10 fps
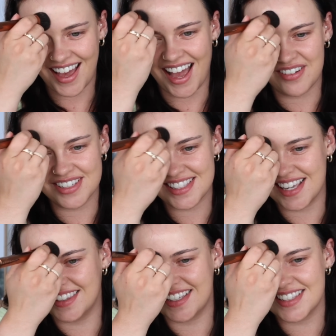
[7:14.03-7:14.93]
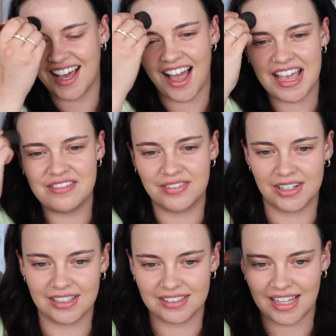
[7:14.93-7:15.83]
I was seeing this guy
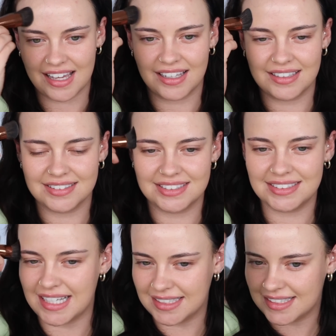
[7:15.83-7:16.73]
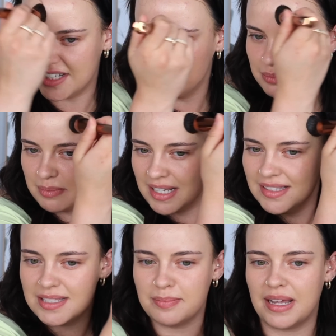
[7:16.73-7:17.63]
for like six ish
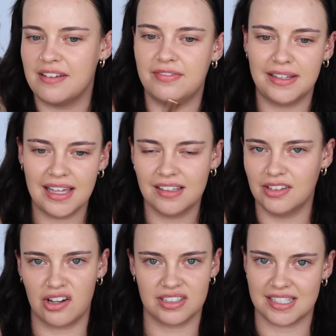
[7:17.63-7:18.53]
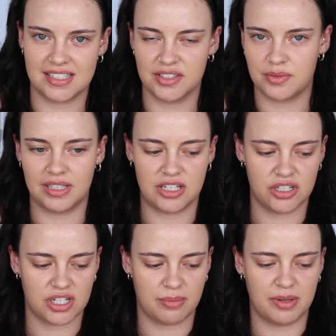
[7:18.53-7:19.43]
months, but it felt like a long distance relationship.